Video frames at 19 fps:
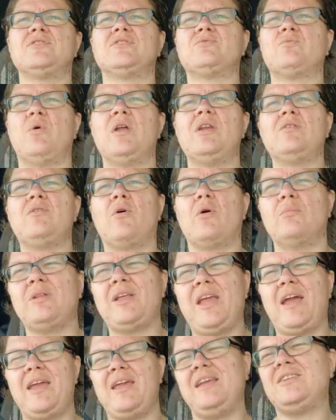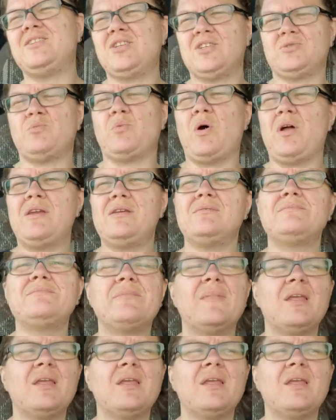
just one. Normally I eat just one.